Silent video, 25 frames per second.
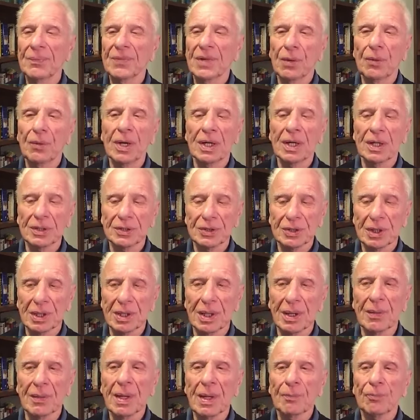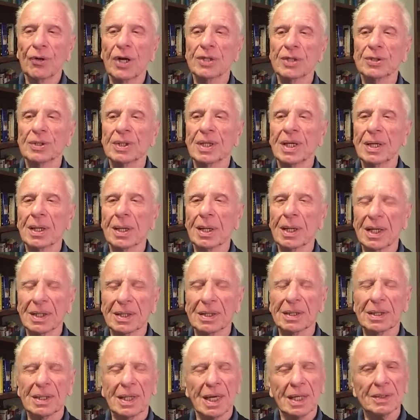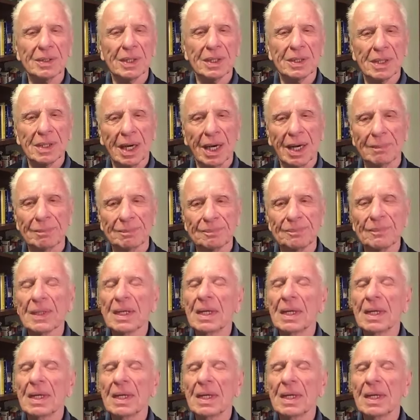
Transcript: was President Clinton at the time.